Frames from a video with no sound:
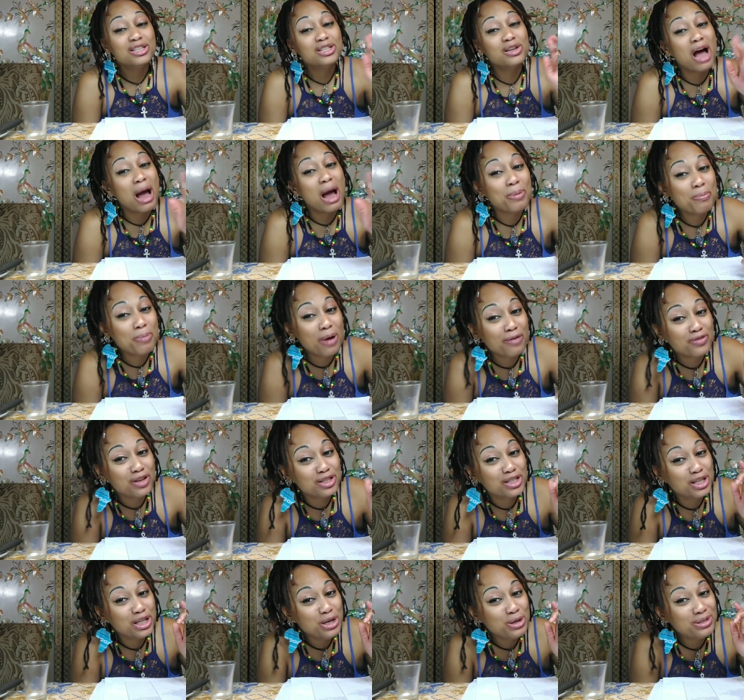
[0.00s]
So happy
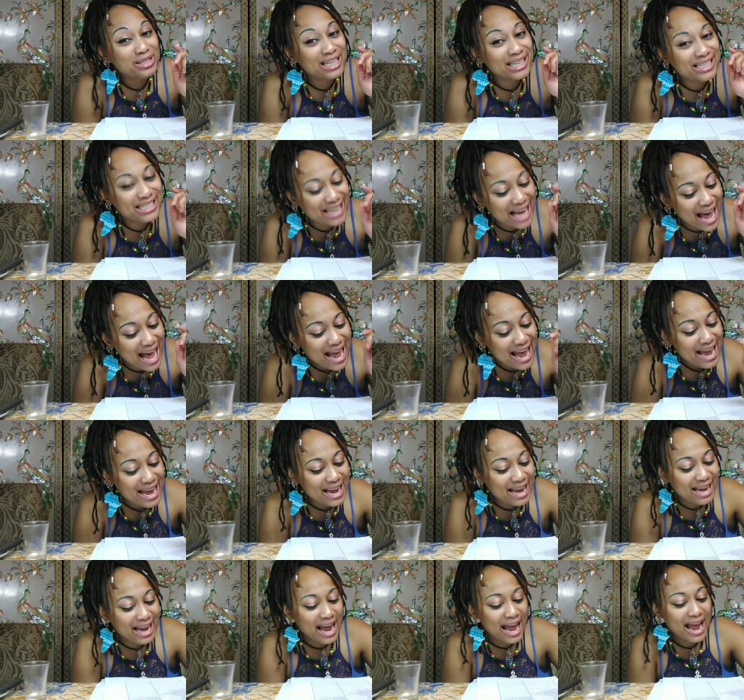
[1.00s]
birthday to you
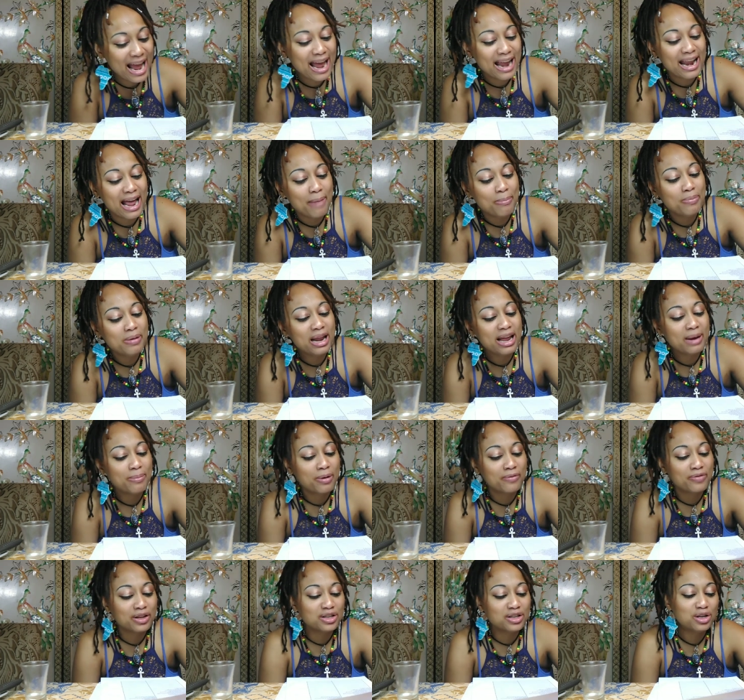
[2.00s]
today. And happy late
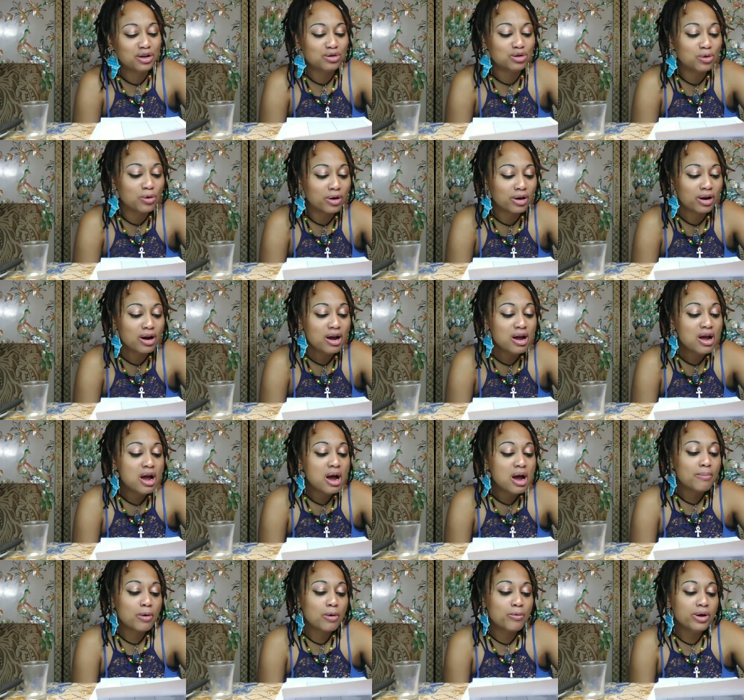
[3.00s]
birthday to your daughter.
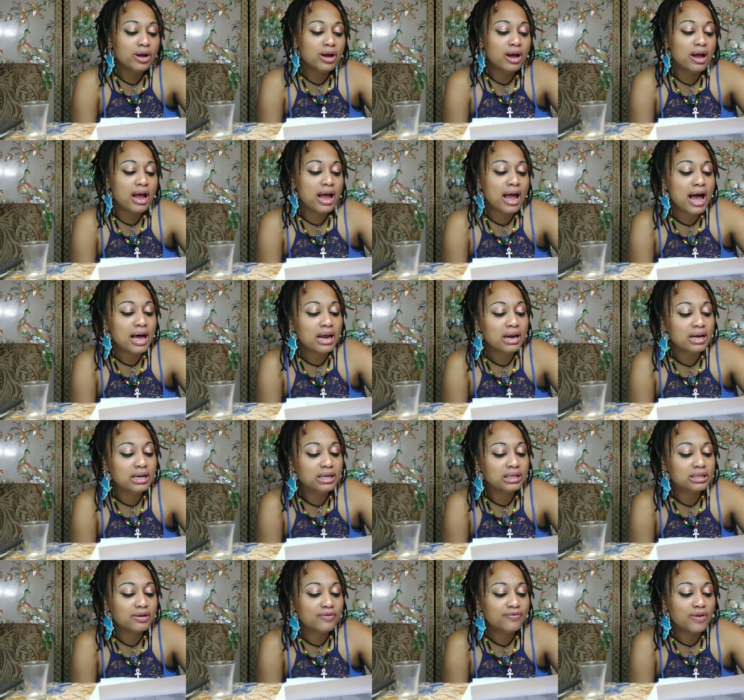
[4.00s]
Maria
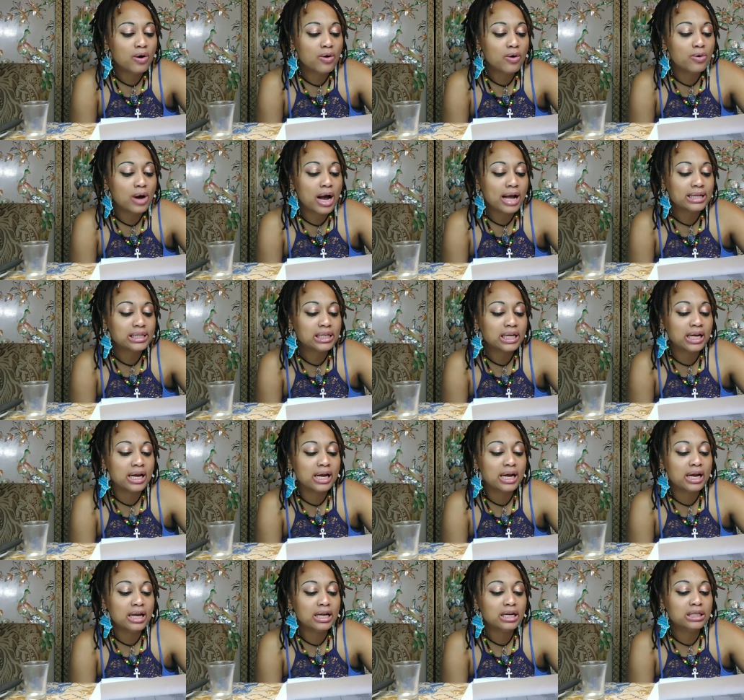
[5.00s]
Ellen Sterbo
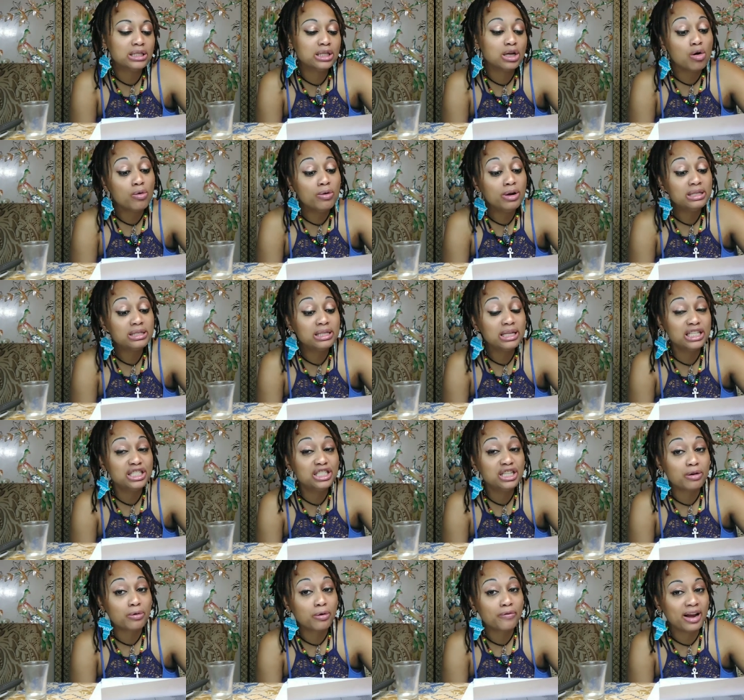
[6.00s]
said Zoe's
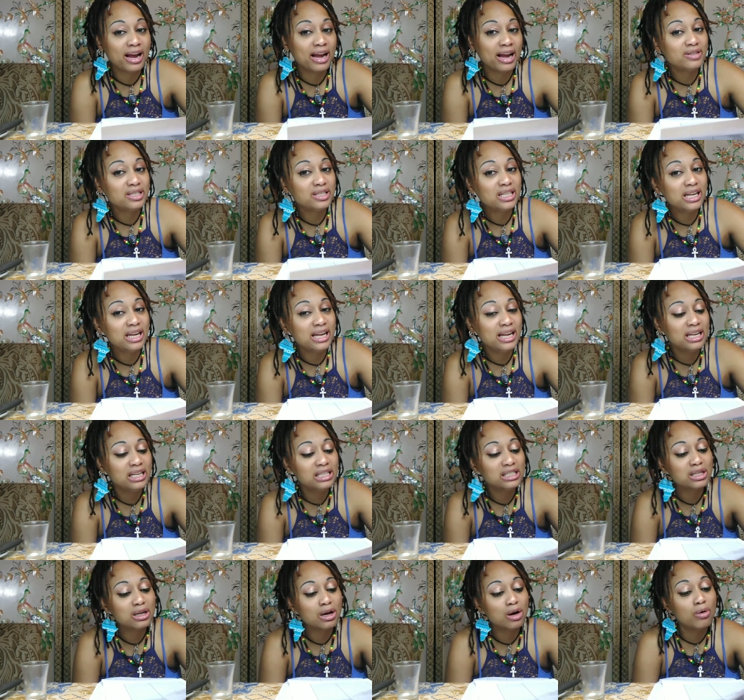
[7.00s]
is January
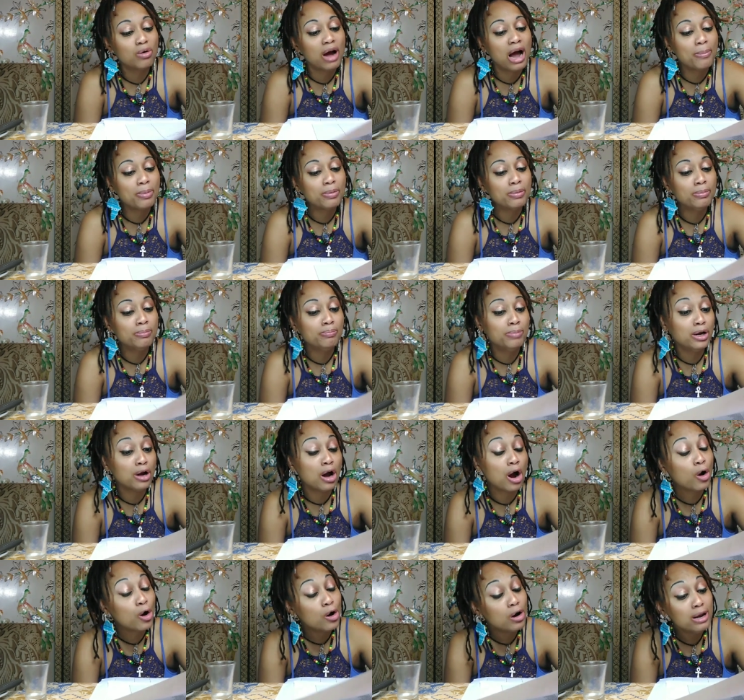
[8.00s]
18. So
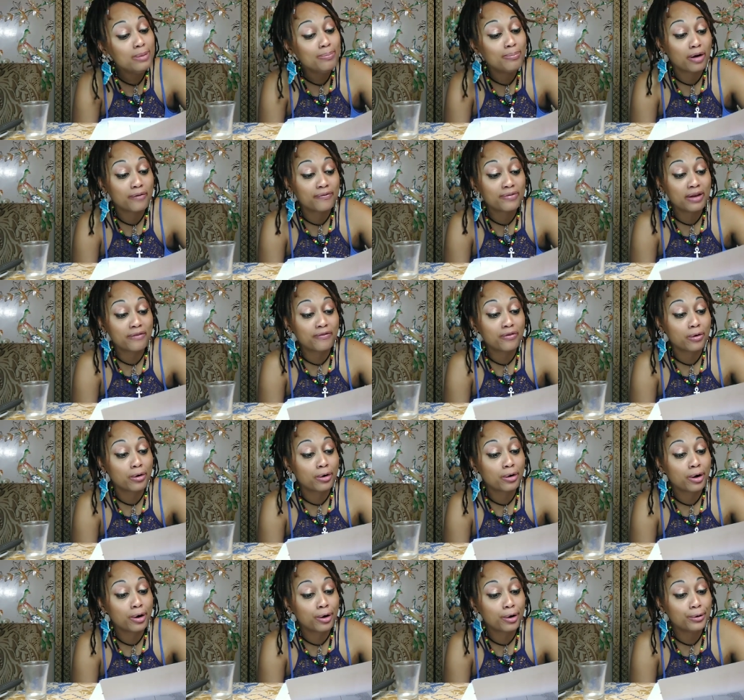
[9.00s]
happy early birthday
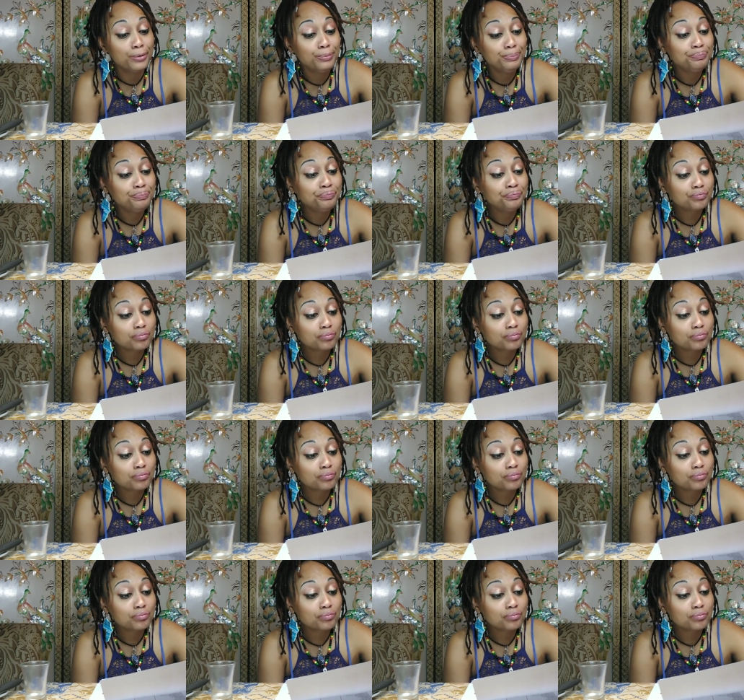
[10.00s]
for her.